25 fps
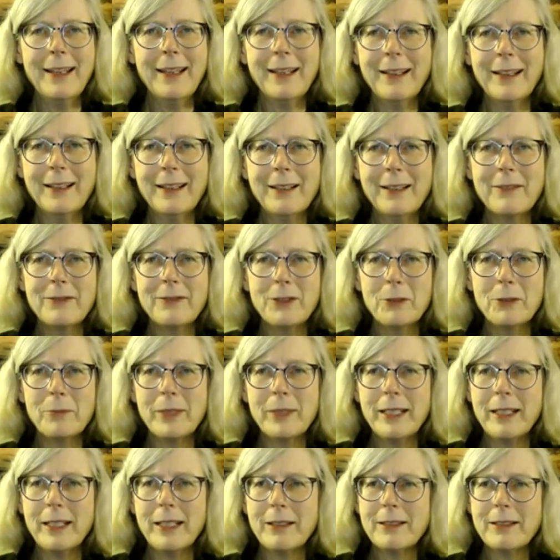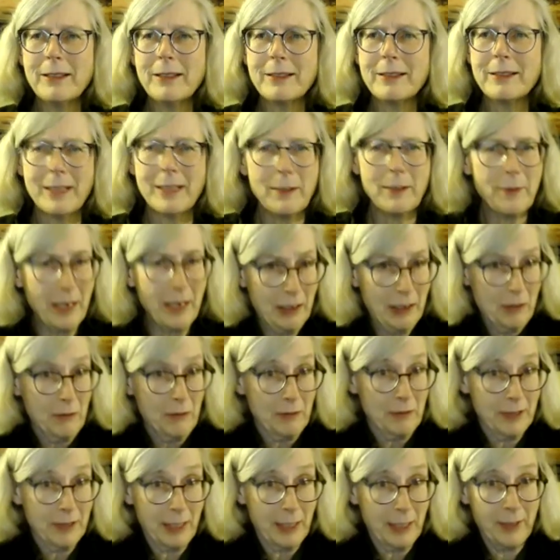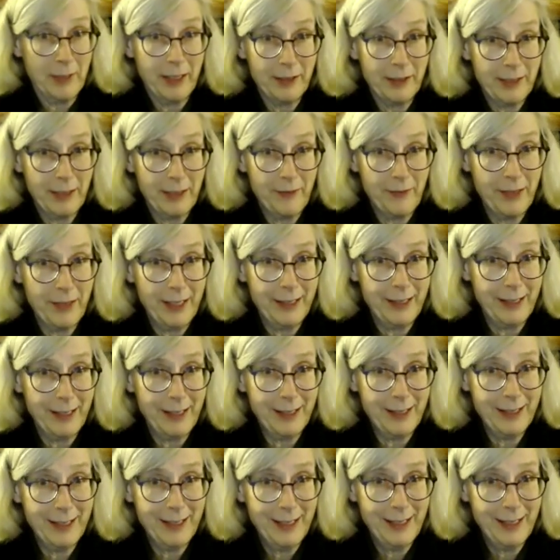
Uh, if nobody else, I don't know. Does anybody else have anything?